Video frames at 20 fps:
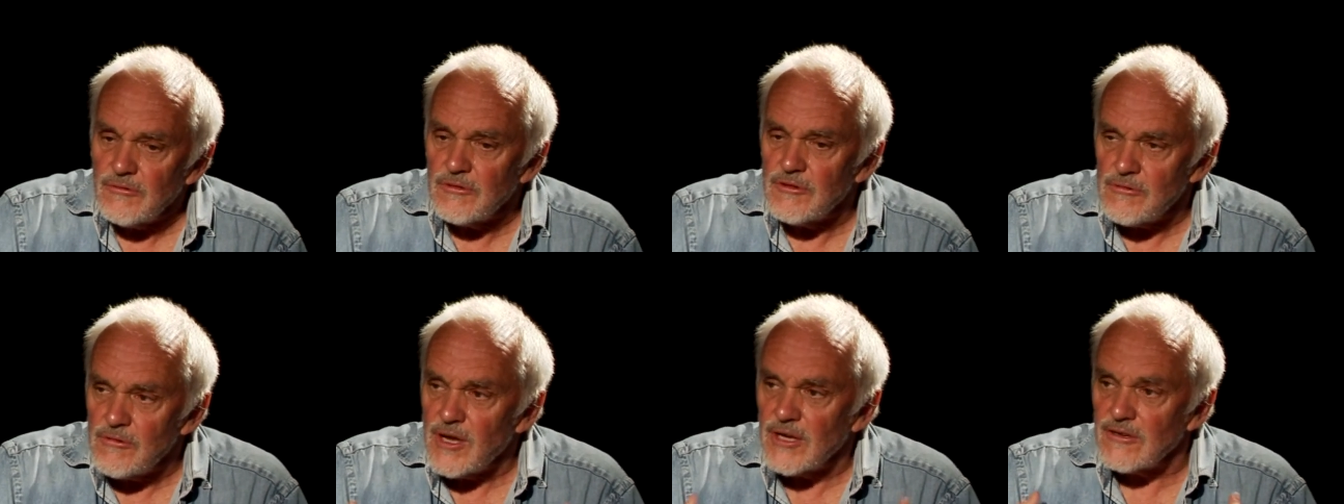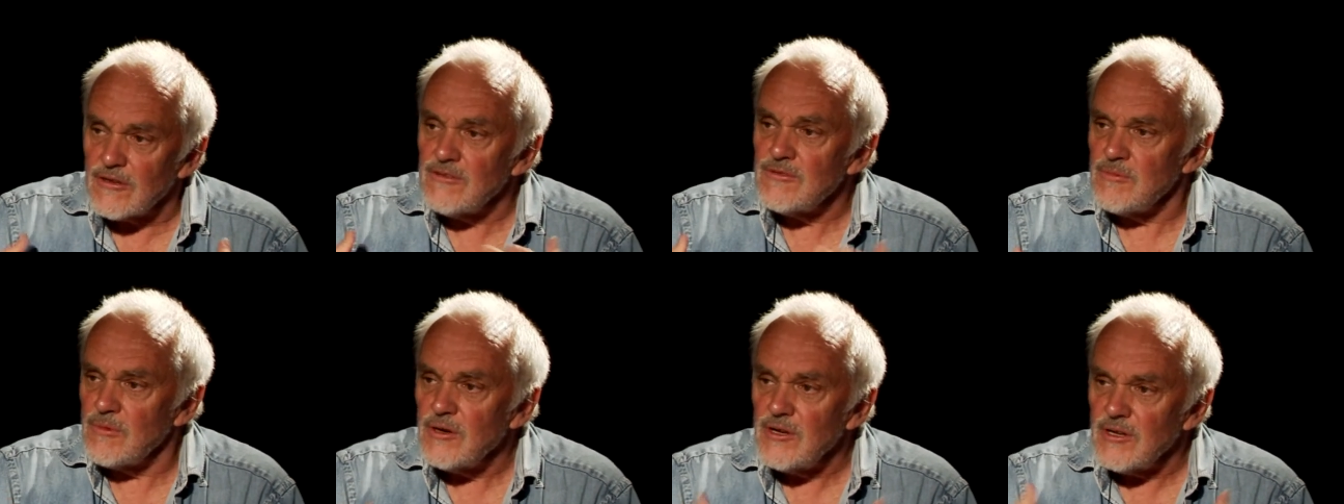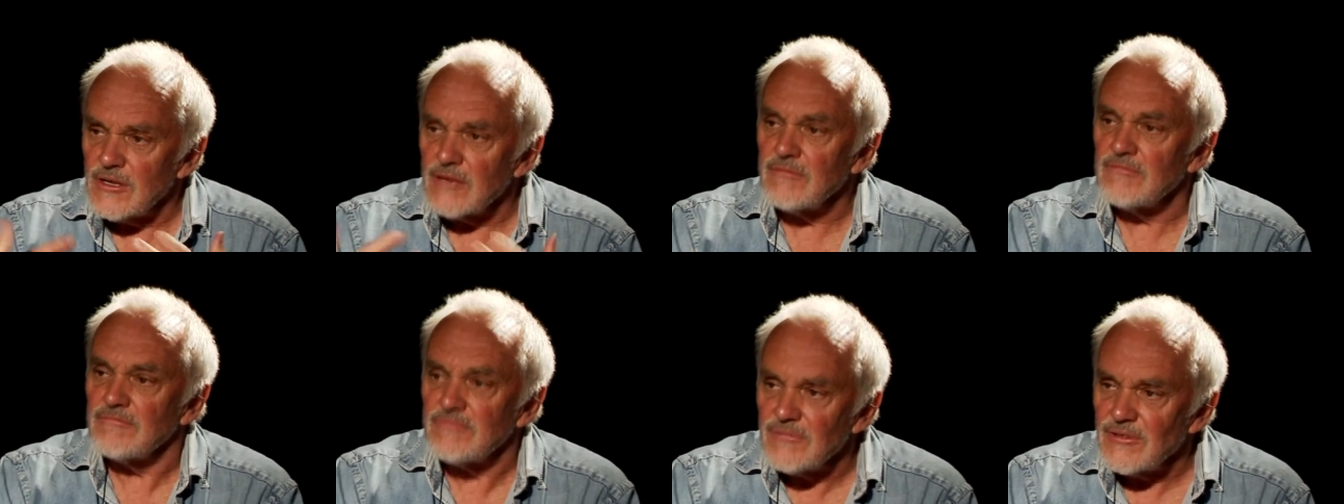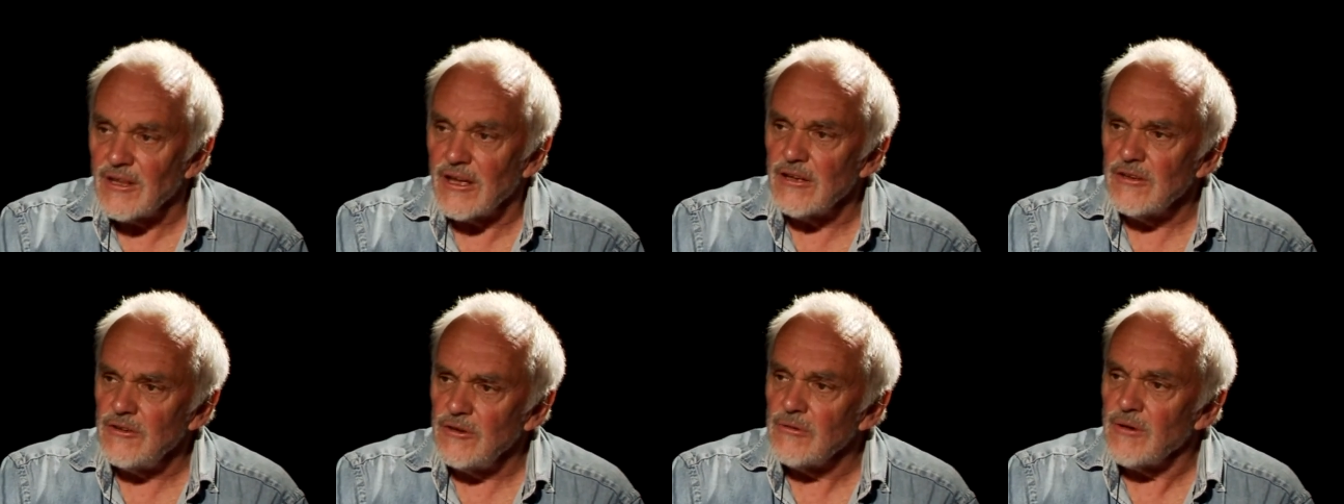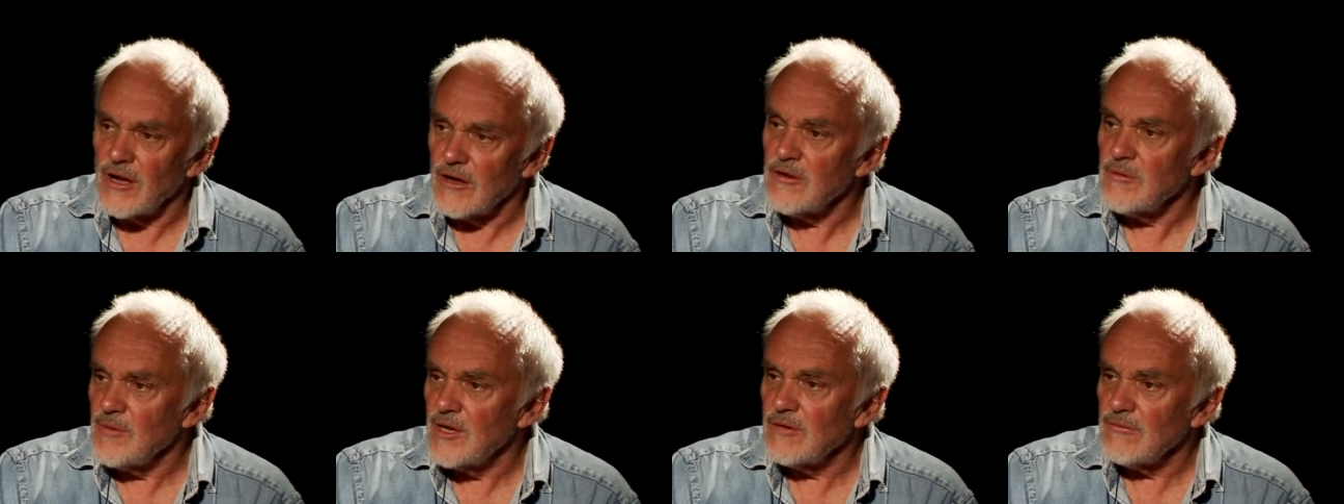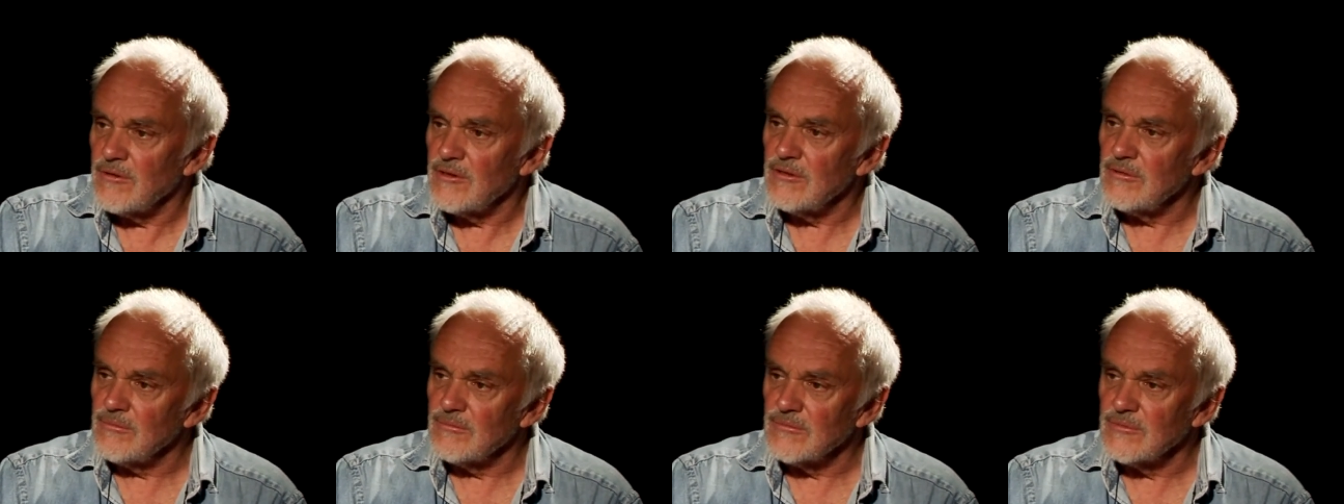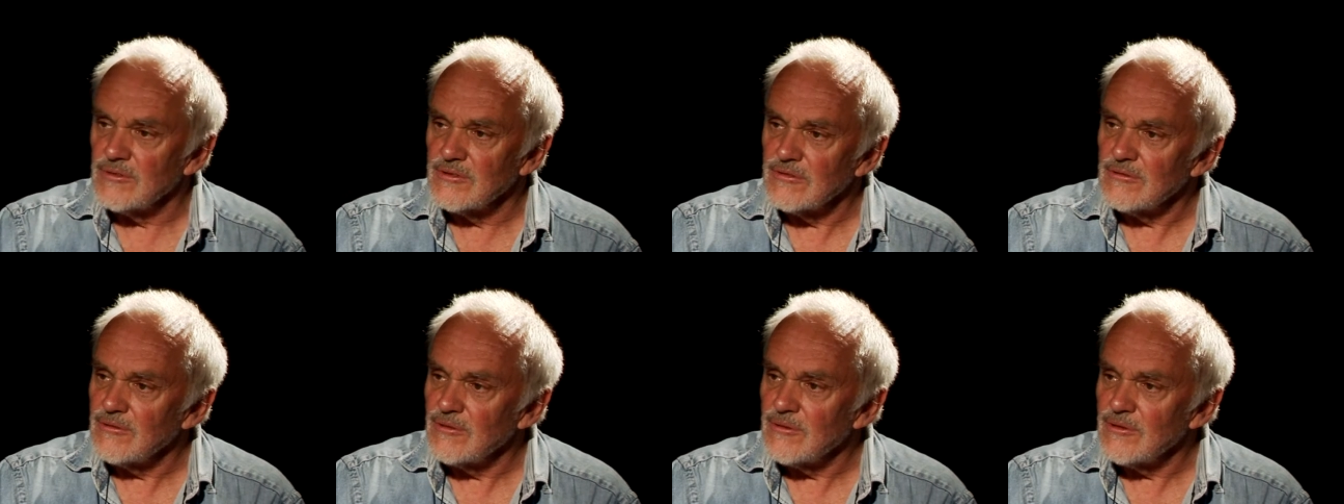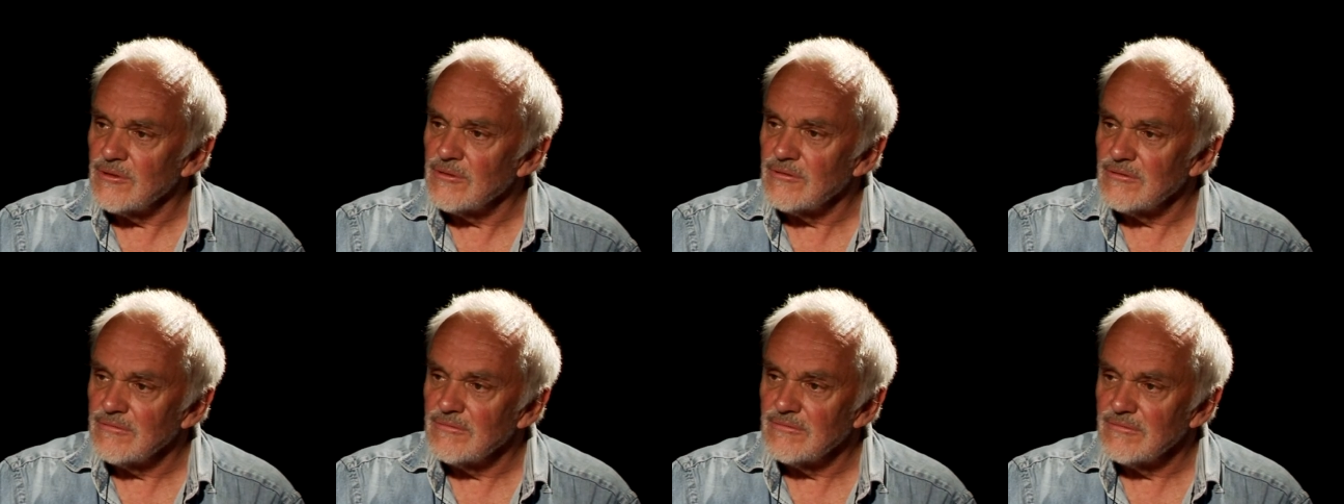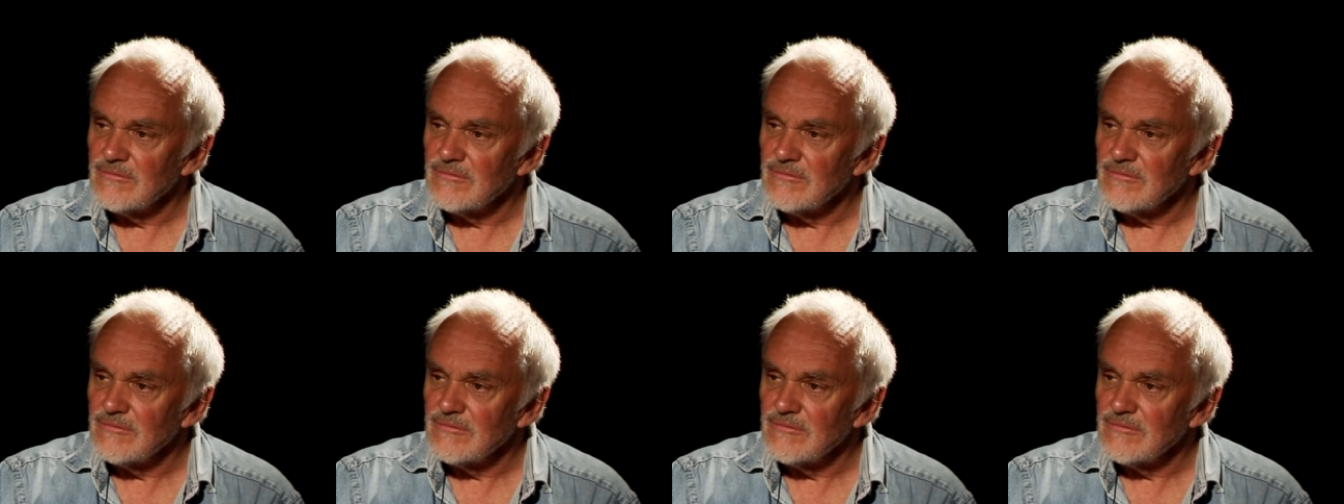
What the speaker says: directors want to tell you how to make films, you know?